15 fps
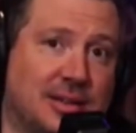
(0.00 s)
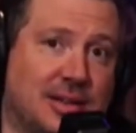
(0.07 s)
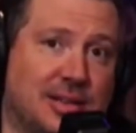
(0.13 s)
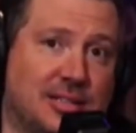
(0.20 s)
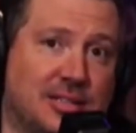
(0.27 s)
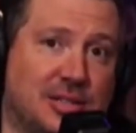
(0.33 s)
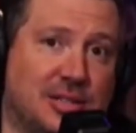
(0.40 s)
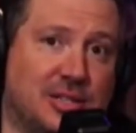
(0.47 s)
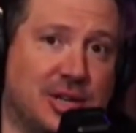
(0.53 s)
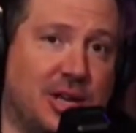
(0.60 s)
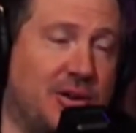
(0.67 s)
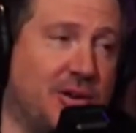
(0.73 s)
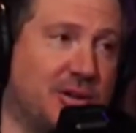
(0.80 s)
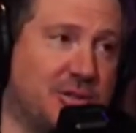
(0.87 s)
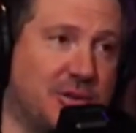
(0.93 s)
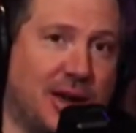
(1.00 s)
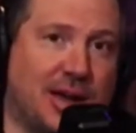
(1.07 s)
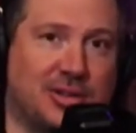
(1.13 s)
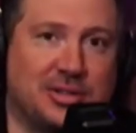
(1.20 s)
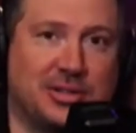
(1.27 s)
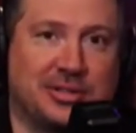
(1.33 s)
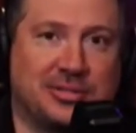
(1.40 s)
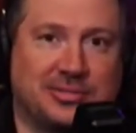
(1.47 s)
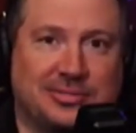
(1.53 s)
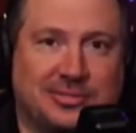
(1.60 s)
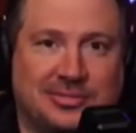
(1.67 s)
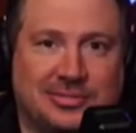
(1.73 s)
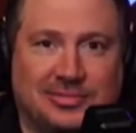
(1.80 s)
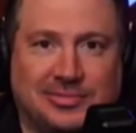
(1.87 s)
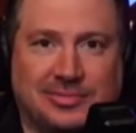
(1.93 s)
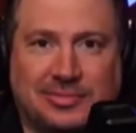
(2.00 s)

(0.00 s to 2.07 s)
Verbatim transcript: mm. is degenerate trash. Uh.